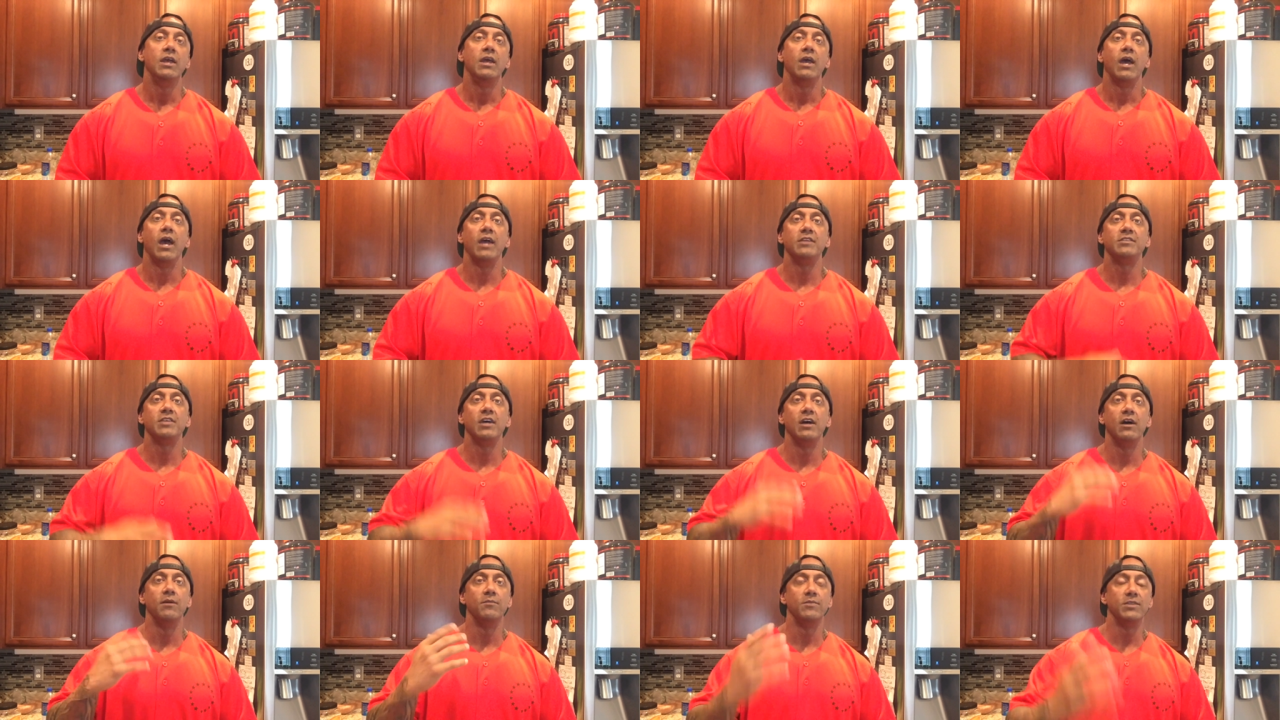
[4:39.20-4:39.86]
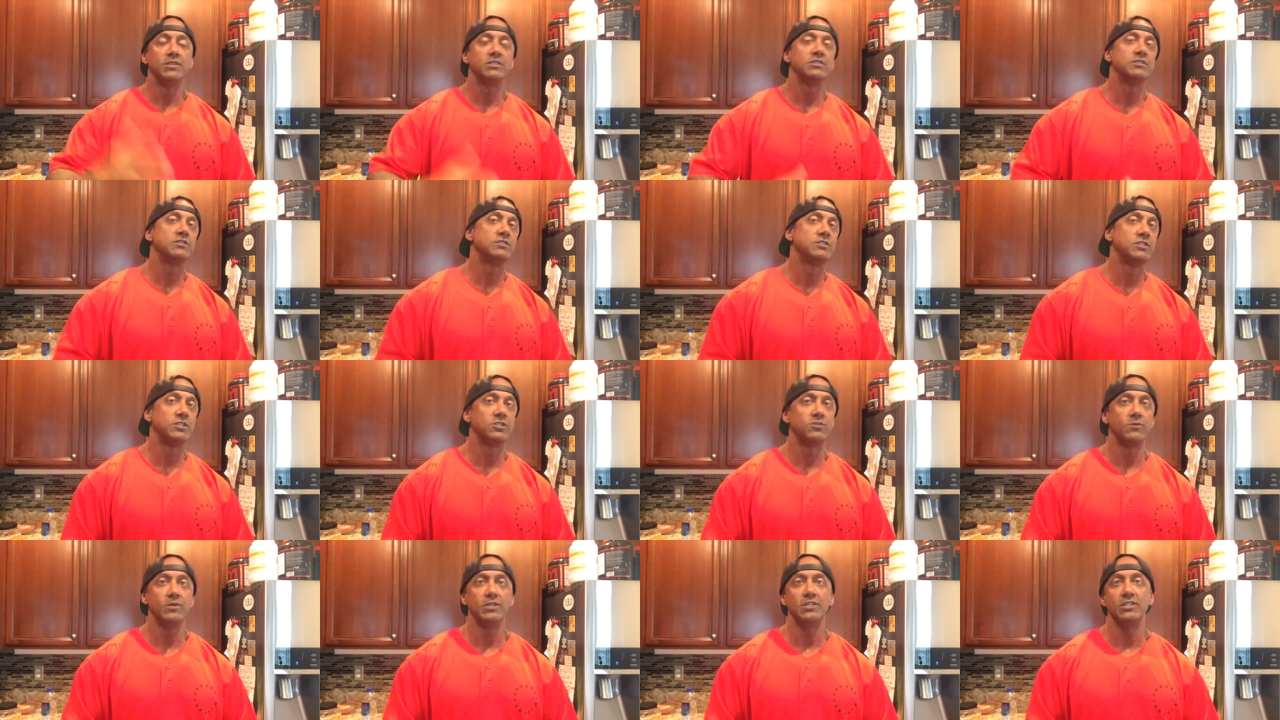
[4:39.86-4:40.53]
I tell him this is the
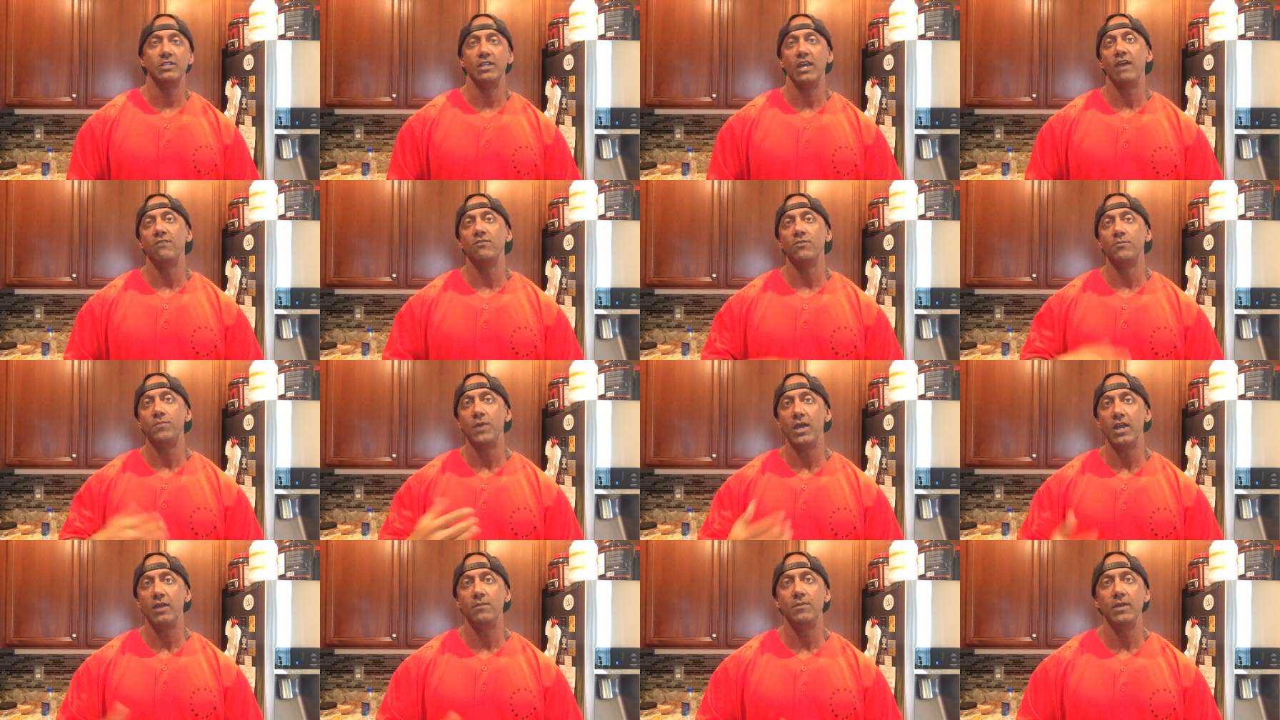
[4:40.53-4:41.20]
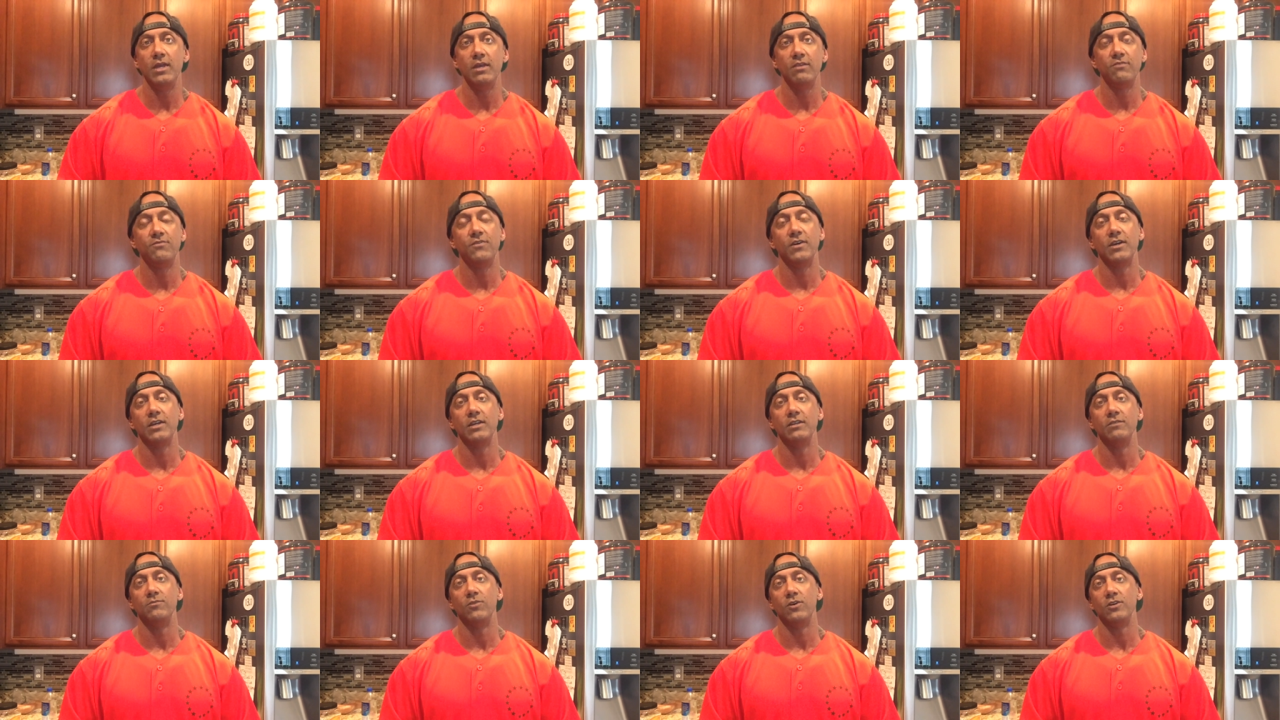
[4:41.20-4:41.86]
situation. They haven't paid me, and
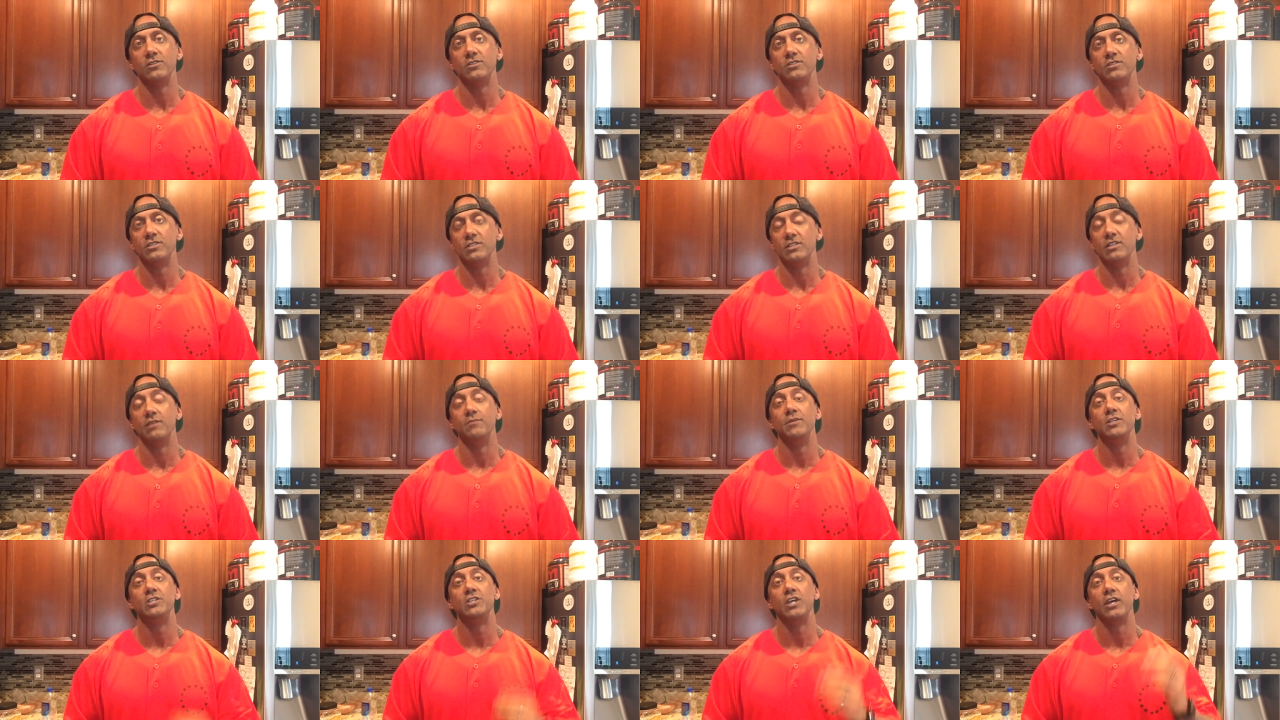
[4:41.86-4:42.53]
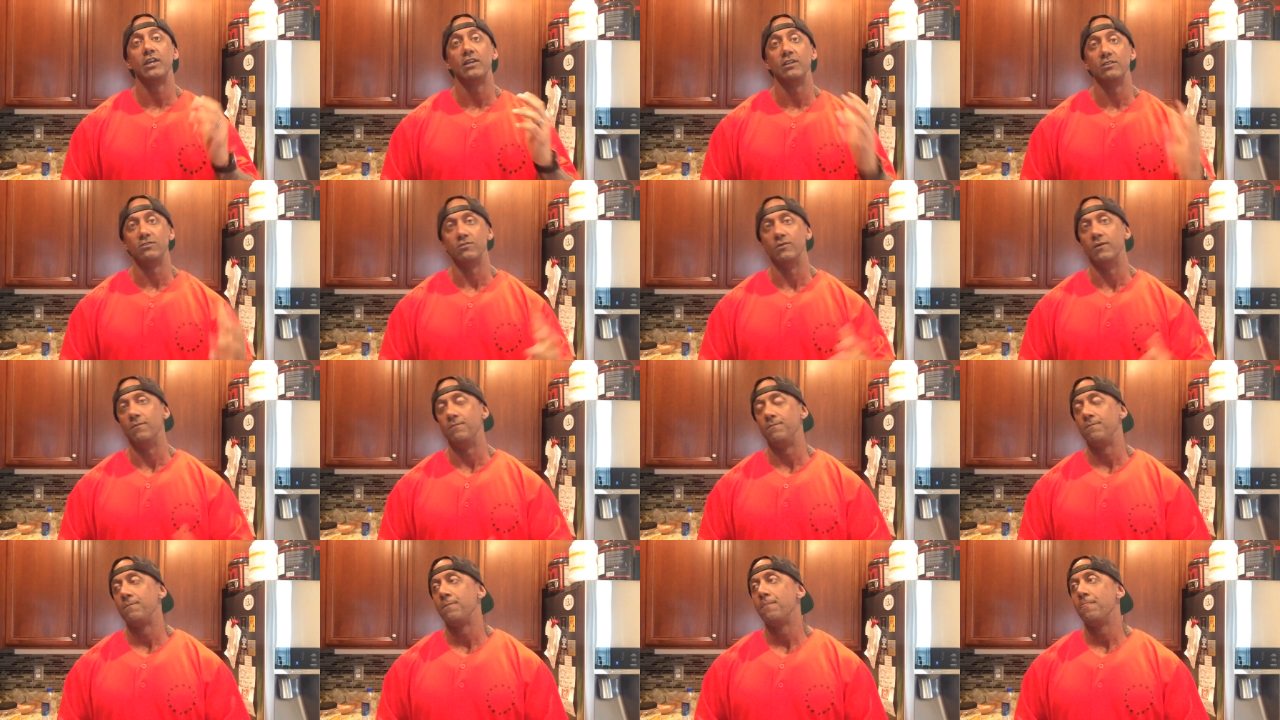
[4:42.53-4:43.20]
fucking Boston says, "Let me check into it."